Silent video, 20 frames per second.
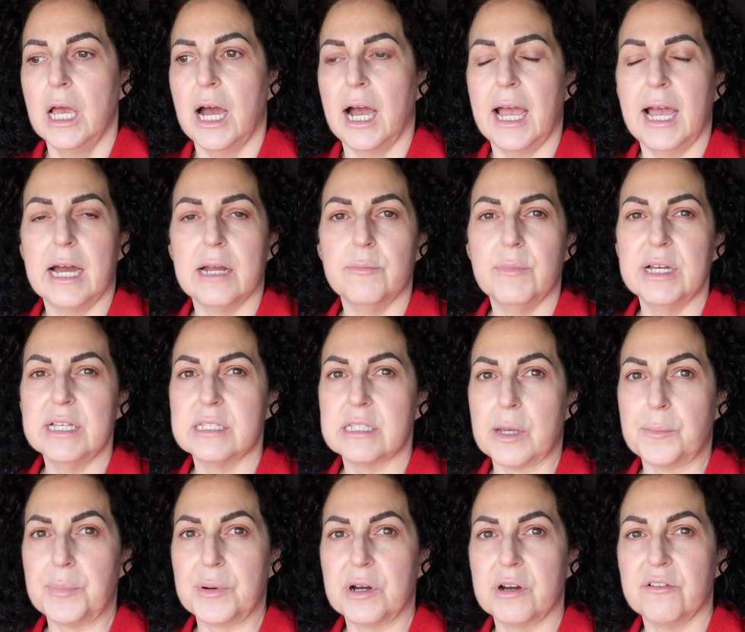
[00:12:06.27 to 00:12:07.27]
I had my
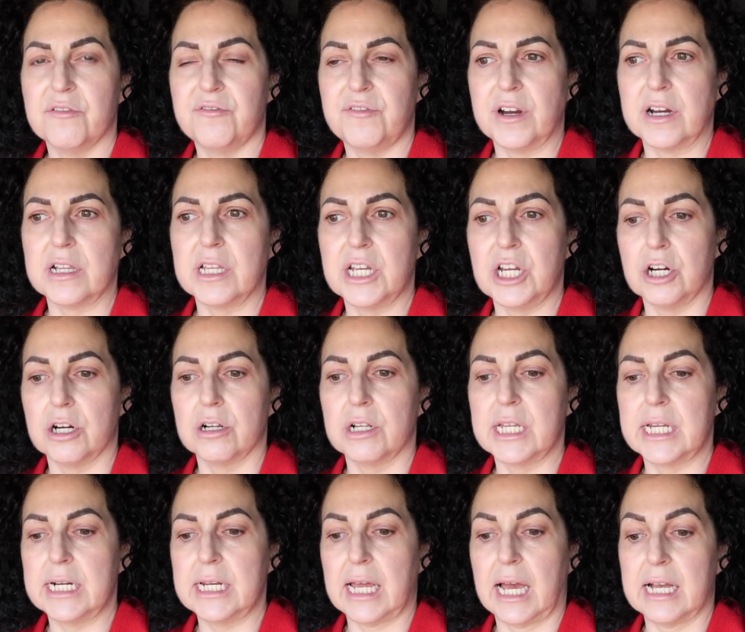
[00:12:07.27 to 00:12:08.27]
supper fairly
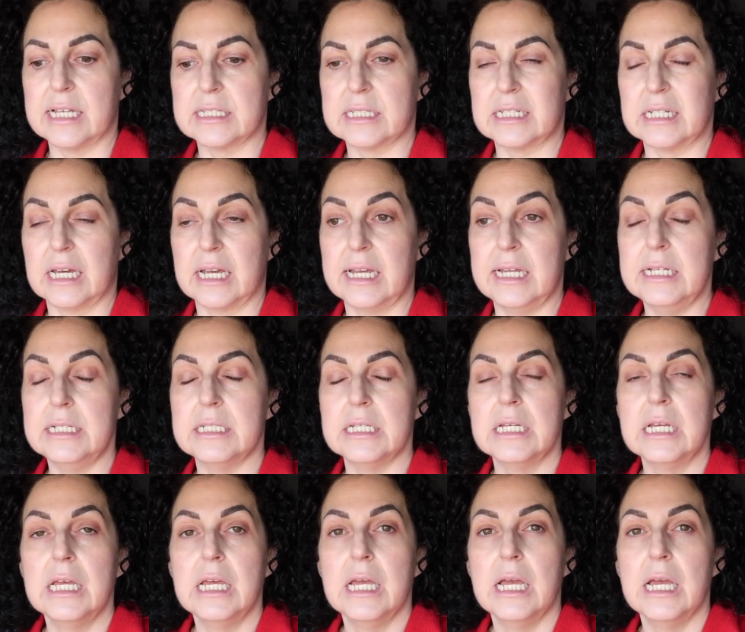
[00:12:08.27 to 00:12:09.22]
early last night.